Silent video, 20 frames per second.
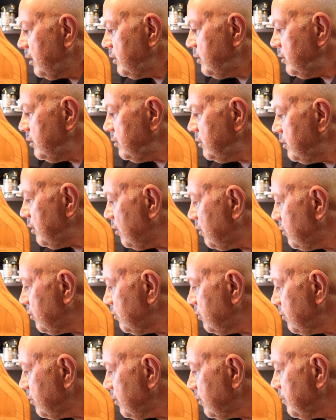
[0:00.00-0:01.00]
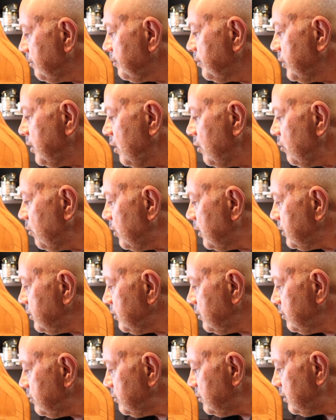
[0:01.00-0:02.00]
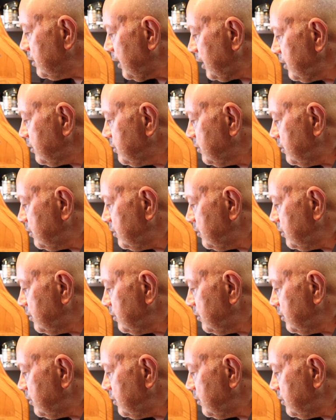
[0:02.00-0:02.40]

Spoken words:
Do you know what you'd like